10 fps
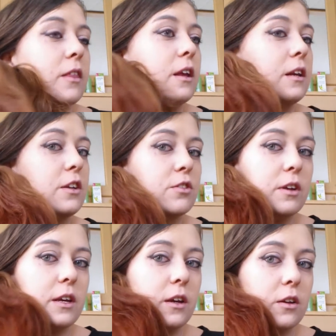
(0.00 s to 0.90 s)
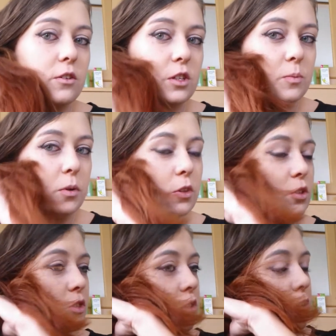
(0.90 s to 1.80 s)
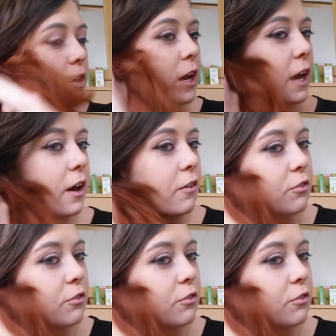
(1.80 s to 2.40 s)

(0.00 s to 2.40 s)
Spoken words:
Then literally just push your hair